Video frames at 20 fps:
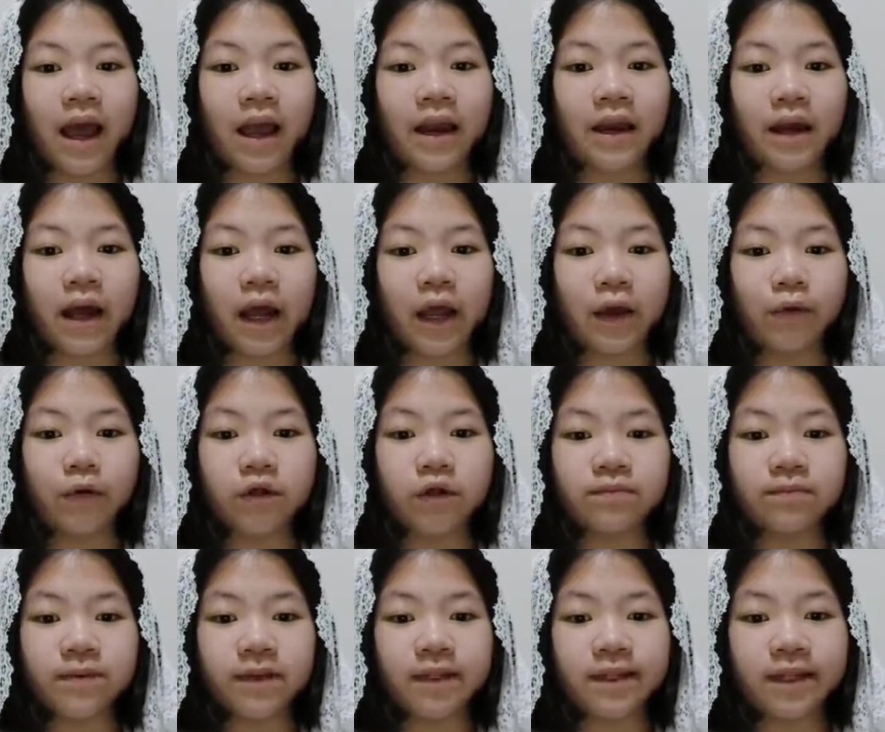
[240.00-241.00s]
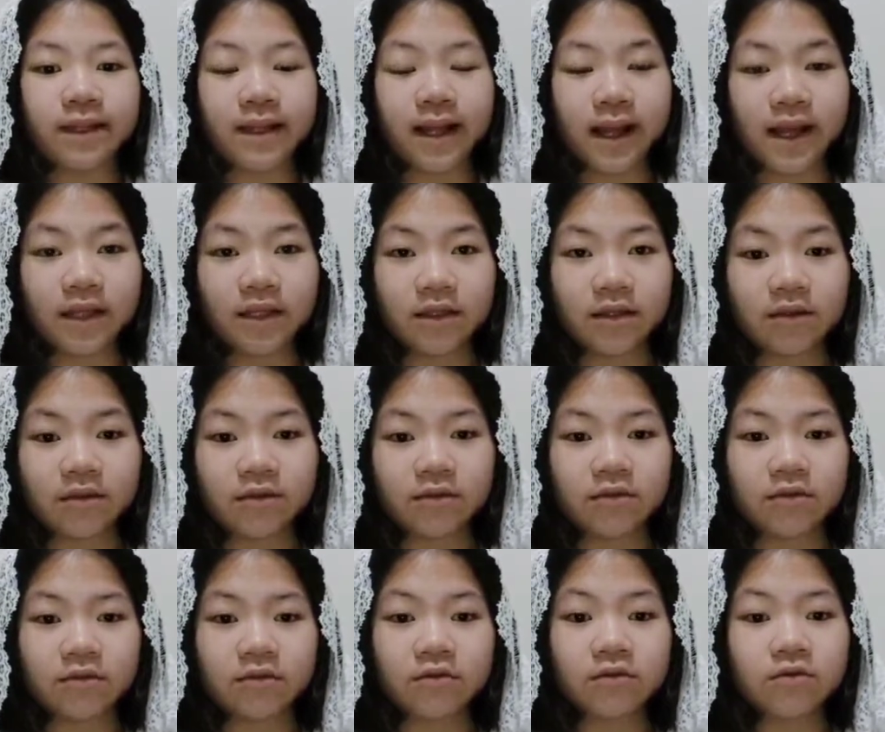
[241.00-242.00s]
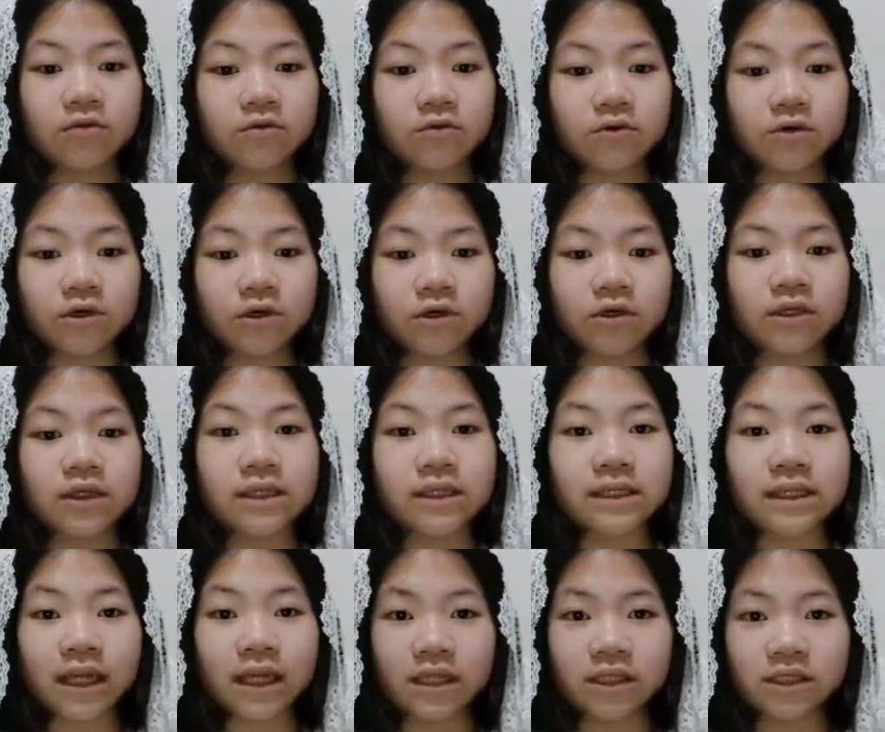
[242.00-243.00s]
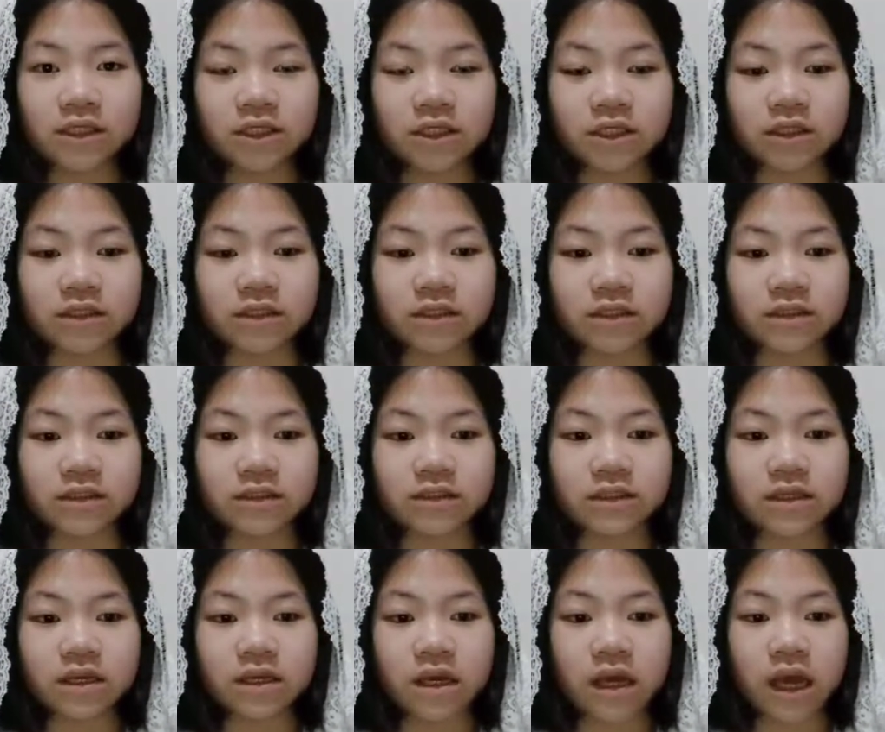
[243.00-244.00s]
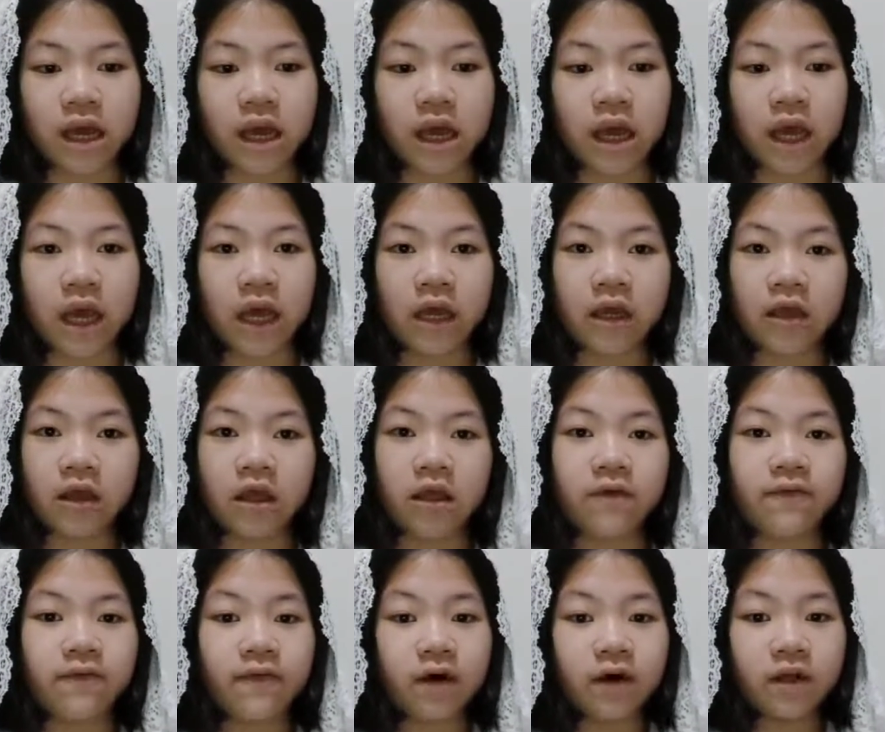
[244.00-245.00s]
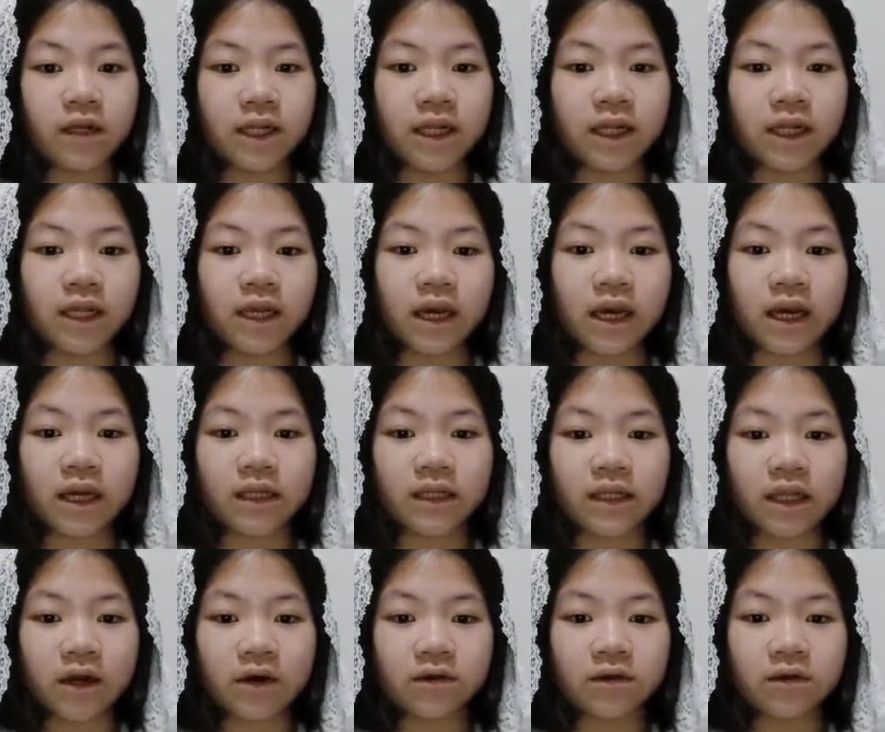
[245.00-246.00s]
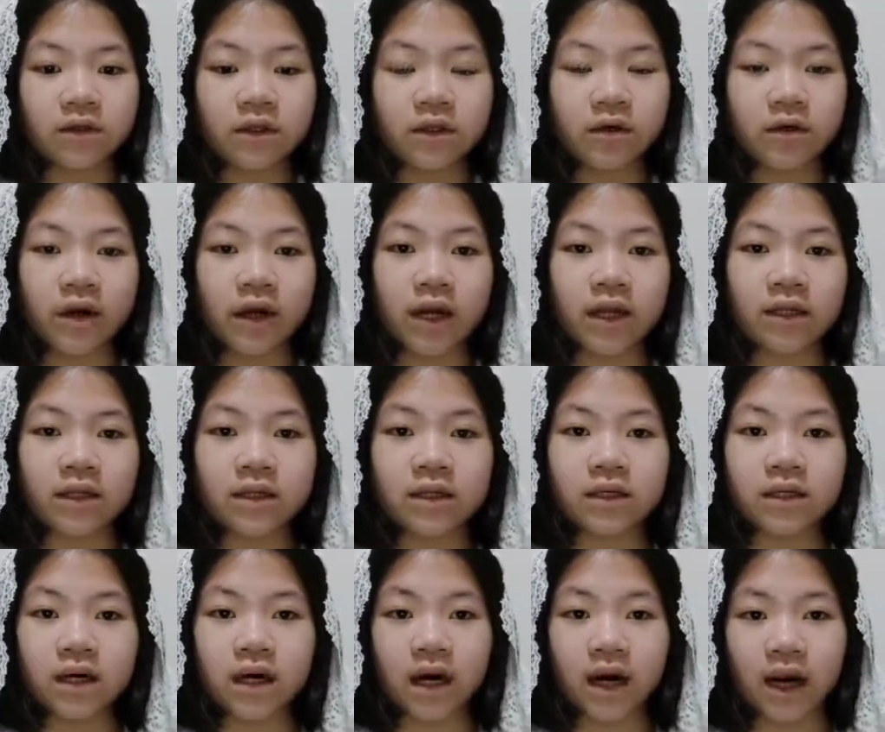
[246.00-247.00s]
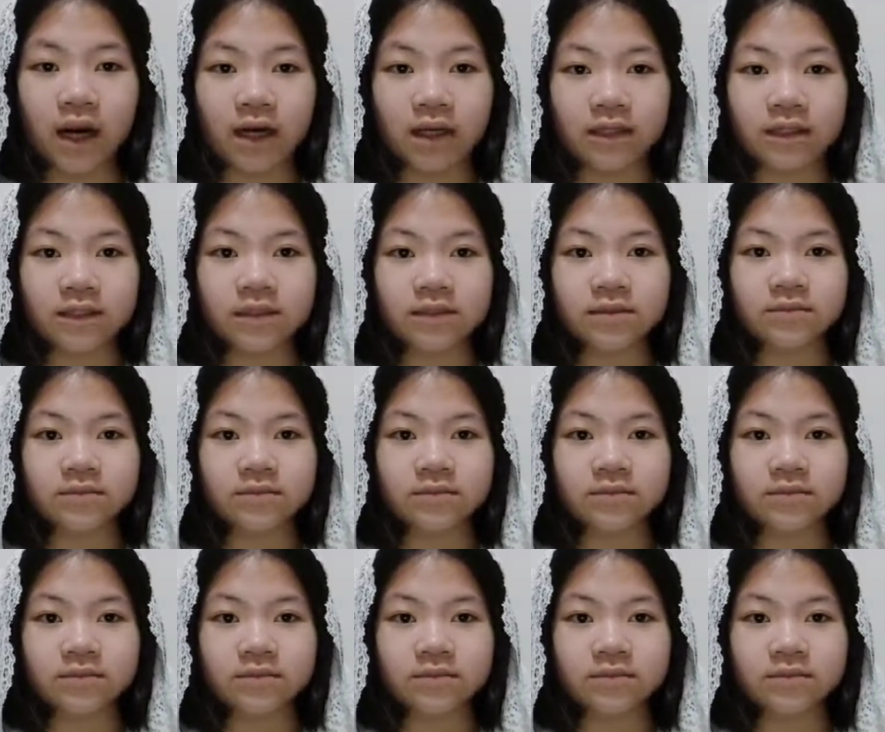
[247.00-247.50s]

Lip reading: and I would be delighted to your attentions, if only I thought you had a heart."